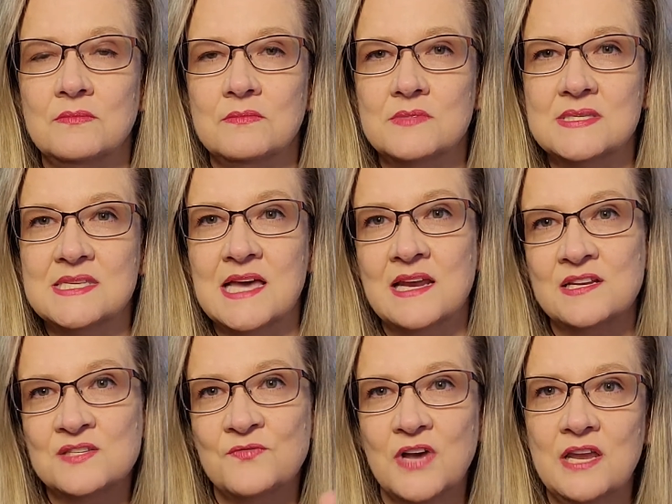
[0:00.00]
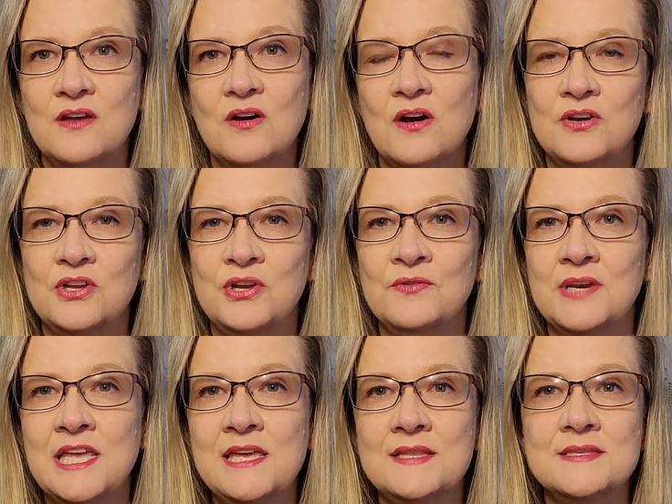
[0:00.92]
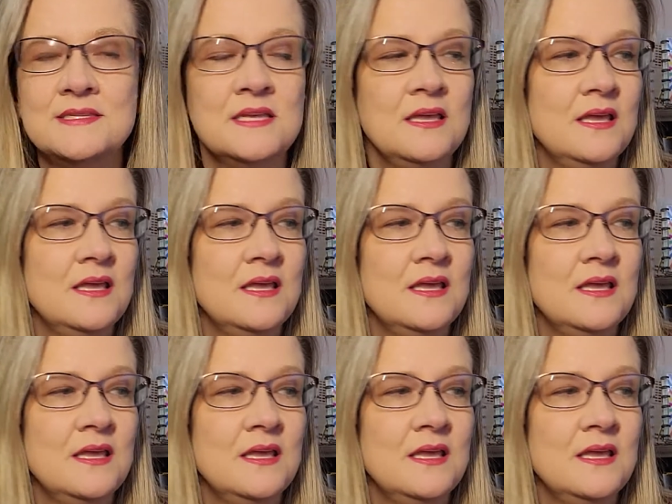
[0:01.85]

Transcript: satisfy all your needs.